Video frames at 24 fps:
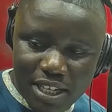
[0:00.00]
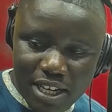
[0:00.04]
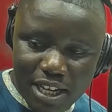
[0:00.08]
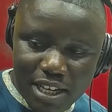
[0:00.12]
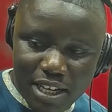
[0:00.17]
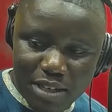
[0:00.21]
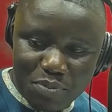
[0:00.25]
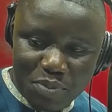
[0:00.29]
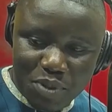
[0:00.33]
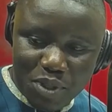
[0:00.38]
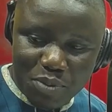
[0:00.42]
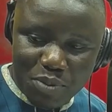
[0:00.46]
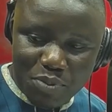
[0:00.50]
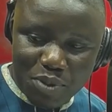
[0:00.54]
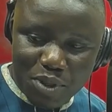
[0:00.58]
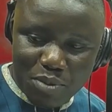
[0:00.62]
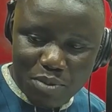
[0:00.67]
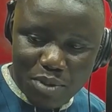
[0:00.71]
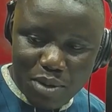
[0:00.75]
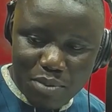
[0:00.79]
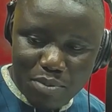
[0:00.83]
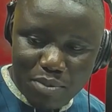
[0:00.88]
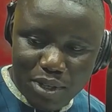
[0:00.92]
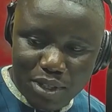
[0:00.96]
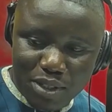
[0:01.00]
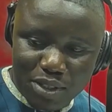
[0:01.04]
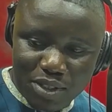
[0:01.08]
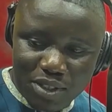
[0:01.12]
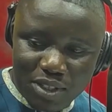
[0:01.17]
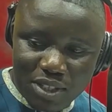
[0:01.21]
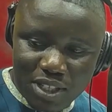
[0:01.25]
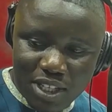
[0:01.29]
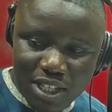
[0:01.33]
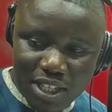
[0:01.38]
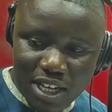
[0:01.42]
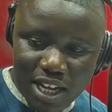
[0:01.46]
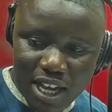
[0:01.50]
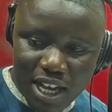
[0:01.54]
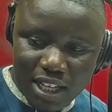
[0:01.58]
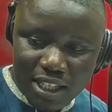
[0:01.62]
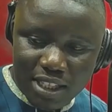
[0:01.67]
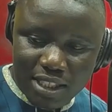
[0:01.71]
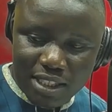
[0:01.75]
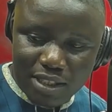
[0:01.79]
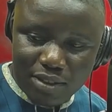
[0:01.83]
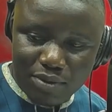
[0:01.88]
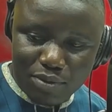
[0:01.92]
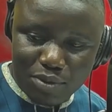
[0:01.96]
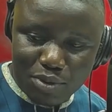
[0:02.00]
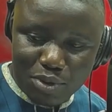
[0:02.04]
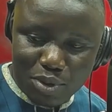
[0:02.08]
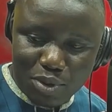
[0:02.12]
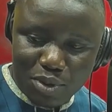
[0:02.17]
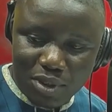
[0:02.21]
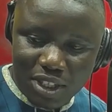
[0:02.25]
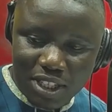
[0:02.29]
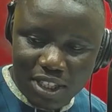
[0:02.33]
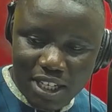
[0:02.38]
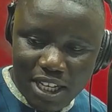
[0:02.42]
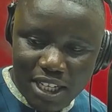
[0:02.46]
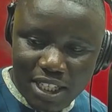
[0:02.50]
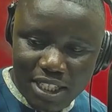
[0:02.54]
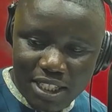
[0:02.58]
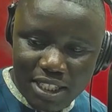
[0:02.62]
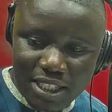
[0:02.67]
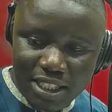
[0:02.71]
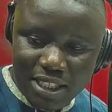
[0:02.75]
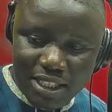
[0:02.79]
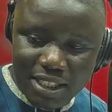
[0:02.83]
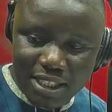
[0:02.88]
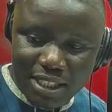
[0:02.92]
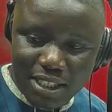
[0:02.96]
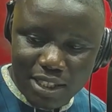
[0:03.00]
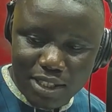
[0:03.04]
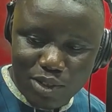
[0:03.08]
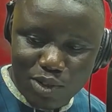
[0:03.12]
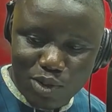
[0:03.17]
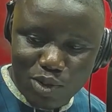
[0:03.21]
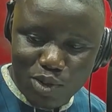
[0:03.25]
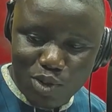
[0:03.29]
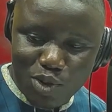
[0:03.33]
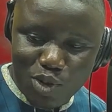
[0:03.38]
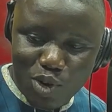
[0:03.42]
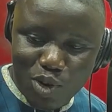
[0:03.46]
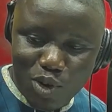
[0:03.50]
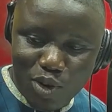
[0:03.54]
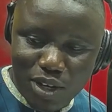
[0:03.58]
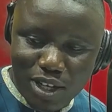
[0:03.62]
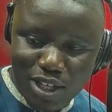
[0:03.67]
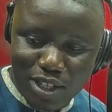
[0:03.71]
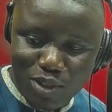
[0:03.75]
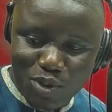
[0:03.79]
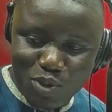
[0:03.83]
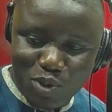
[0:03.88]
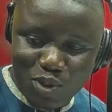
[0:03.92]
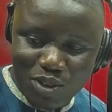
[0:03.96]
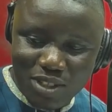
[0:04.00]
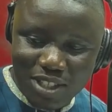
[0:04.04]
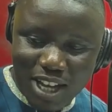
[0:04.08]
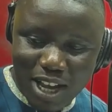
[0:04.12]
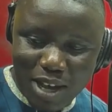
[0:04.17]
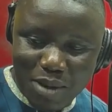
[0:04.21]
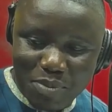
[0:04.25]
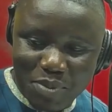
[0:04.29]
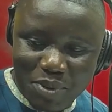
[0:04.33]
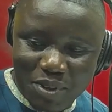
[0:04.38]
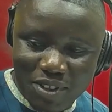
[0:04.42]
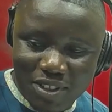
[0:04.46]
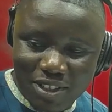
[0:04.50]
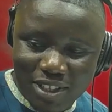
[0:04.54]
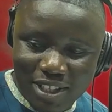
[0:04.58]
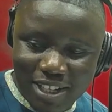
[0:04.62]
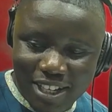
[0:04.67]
NPP member to get active role in NDC, you know it won't happen.